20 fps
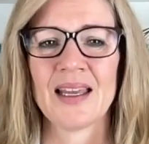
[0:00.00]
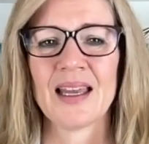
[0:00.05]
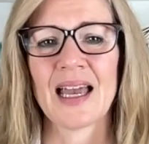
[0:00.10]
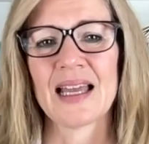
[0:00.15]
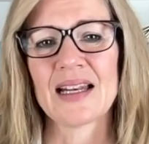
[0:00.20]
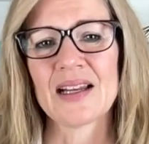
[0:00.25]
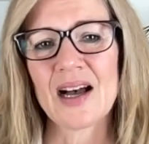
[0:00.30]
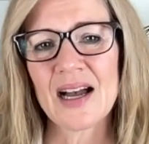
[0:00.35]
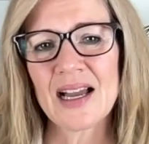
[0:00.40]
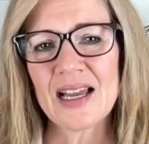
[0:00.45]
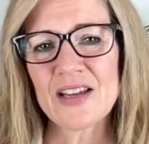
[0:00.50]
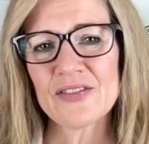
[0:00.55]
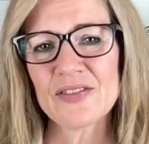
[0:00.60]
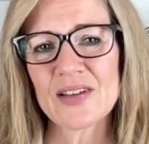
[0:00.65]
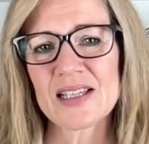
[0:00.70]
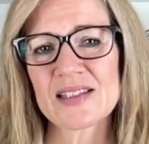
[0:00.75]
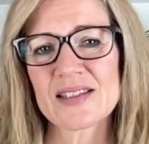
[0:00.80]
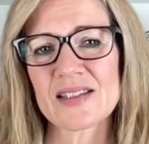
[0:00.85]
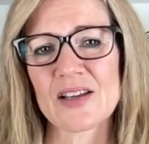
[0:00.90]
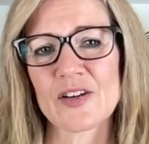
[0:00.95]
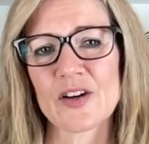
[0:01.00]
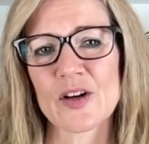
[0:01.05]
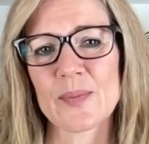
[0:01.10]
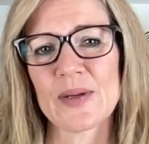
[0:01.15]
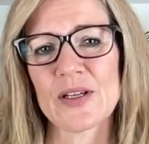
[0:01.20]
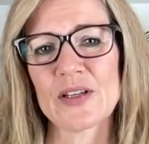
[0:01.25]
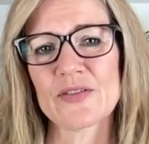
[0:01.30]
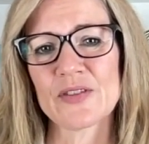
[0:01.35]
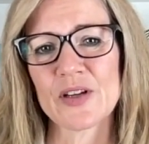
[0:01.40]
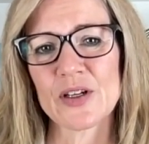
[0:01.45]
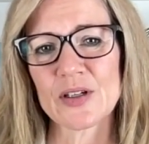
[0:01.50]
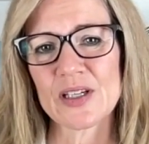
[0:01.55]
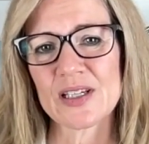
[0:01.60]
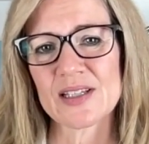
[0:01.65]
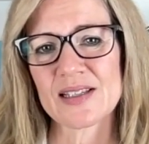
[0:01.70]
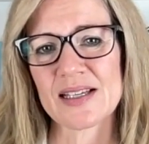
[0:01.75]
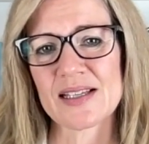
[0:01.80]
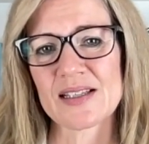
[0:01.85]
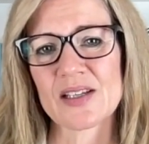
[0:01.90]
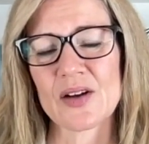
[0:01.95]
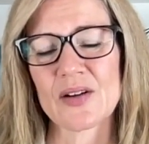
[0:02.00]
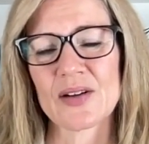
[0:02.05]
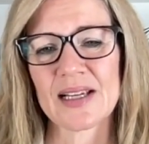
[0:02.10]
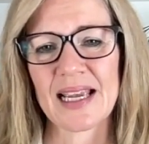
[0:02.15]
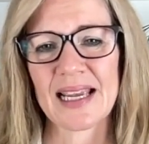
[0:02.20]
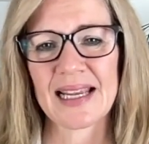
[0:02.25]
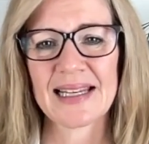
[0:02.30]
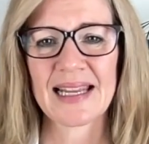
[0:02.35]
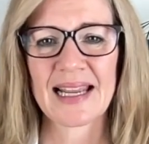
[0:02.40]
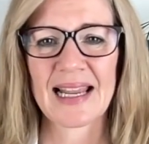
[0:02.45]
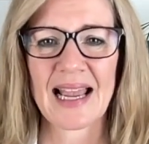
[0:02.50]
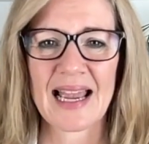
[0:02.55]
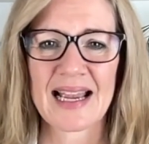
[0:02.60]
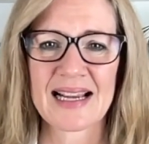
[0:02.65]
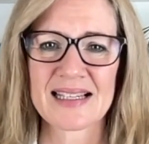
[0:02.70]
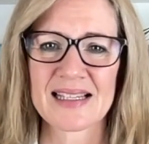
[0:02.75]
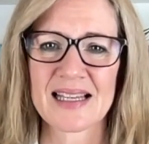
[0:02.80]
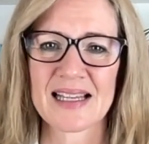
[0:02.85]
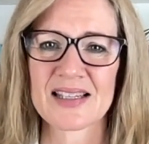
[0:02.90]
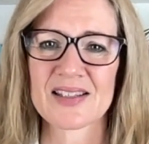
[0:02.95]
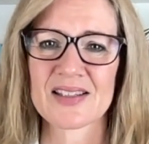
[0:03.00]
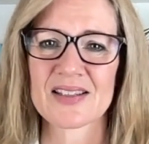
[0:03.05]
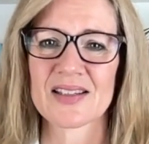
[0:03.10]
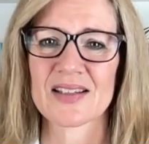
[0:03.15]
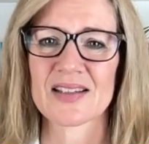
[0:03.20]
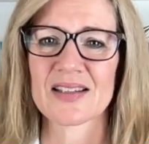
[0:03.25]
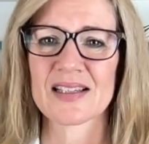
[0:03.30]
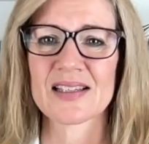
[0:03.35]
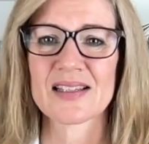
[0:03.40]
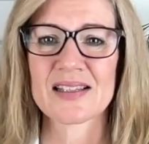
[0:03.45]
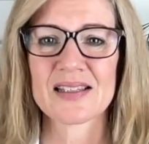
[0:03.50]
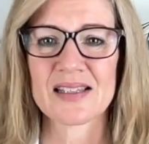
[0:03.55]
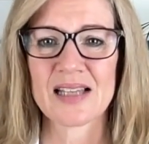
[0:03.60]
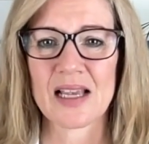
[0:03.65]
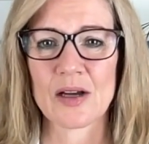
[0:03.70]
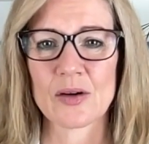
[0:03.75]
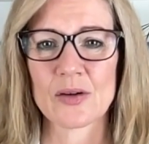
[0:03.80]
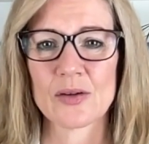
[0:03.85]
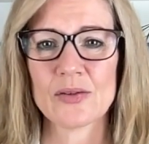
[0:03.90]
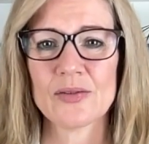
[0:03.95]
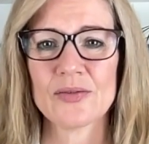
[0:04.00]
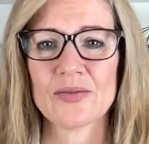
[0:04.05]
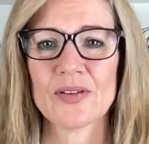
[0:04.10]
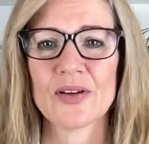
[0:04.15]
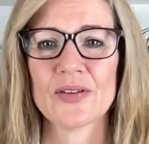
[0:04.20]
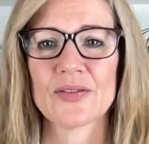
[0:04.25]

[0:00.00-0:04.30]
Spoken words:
And IFS therapy focuses on gaining access to this self